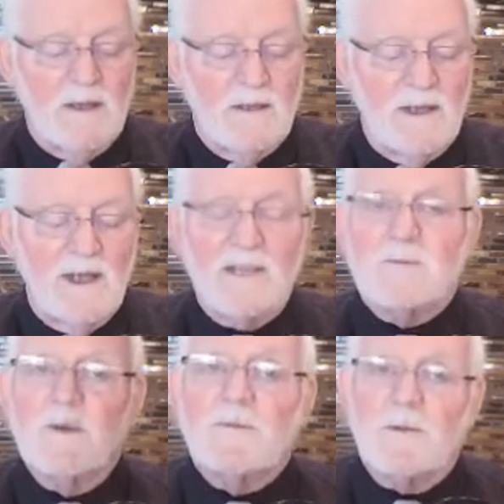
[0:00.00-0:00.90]
Now let's
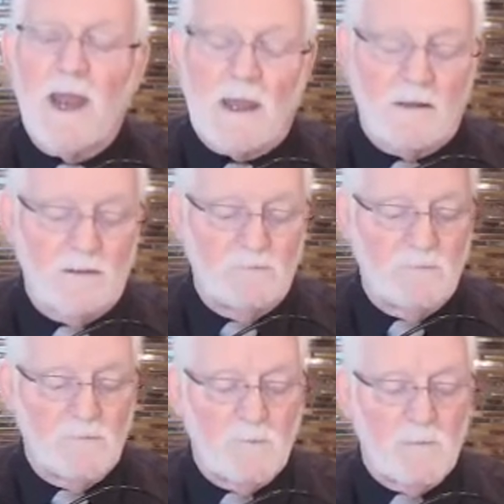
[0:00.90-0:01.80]
be frank.
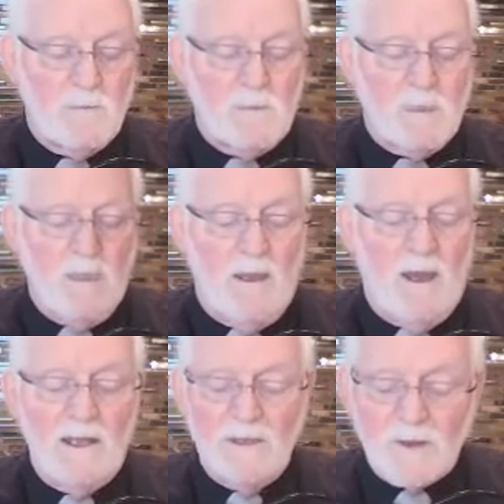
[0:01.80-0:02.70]

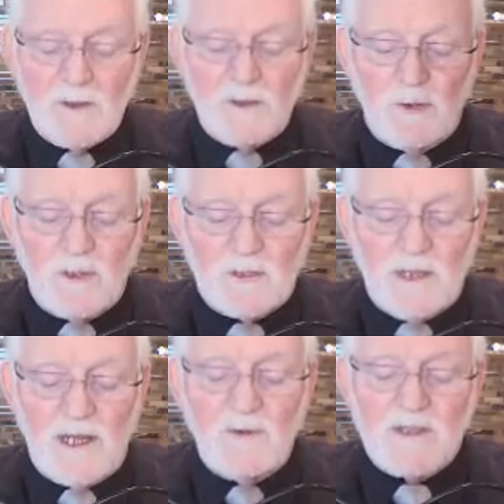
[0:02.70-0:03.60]
I never thought that
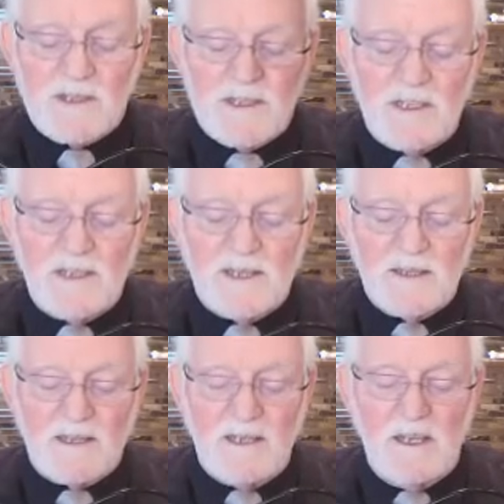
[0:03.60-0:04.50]
I would see
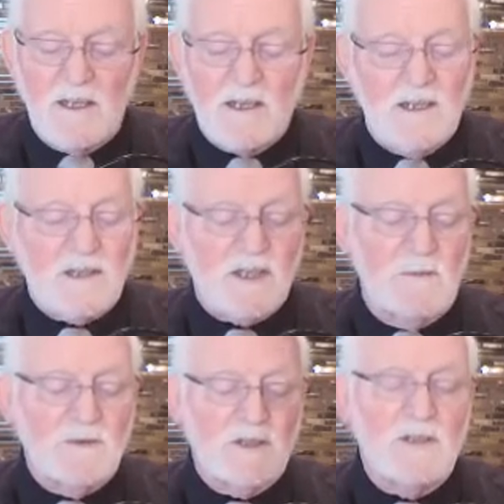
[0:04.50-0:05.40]
that the
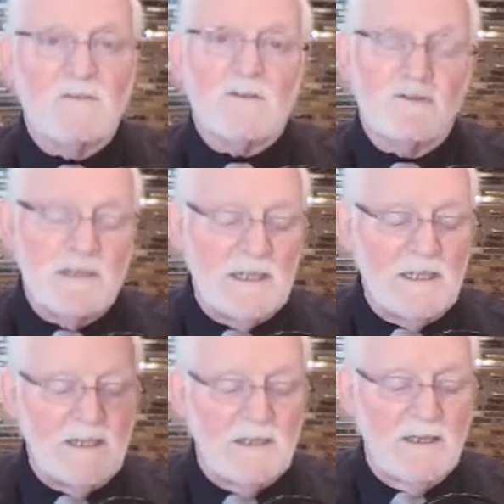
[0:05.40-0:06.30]
consumption of
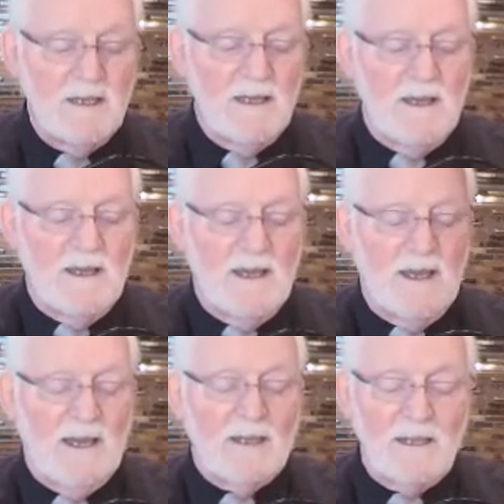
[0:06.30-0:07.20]
greed
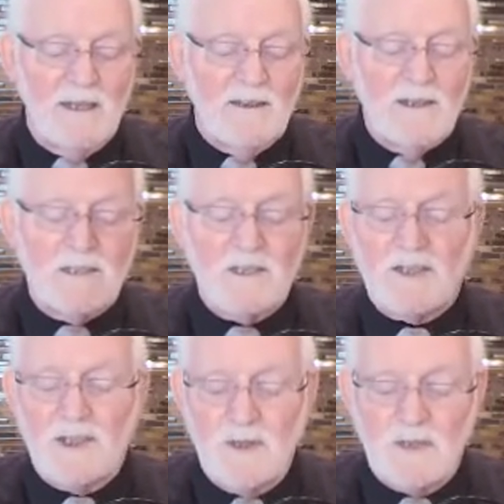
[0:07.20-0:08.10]
and hear these
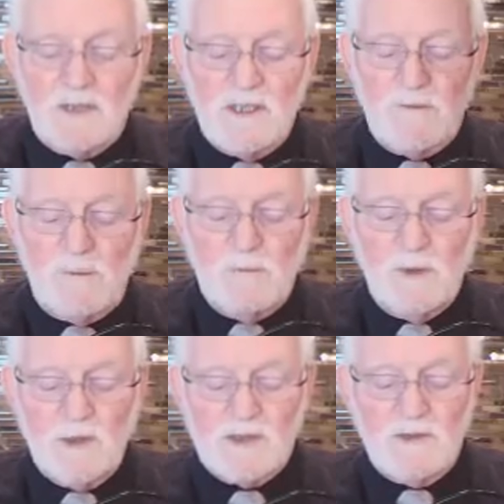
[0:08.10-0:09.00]
excuses for
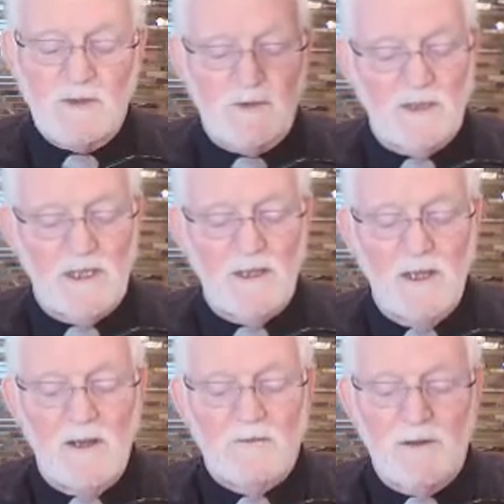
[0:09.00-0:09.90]
personal greed
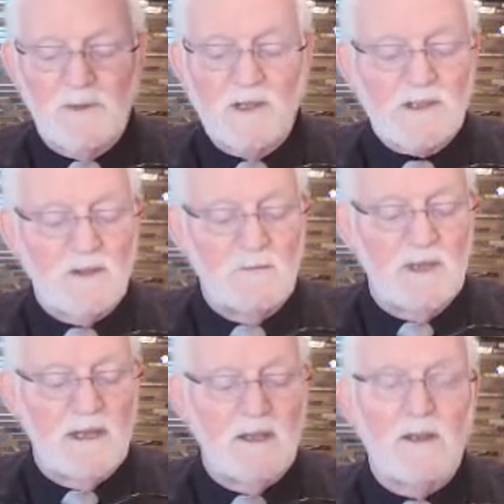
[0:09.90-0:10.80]
from these two
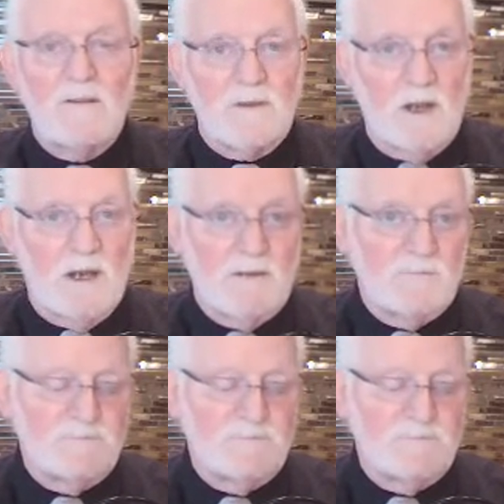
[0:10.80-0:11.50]
men of God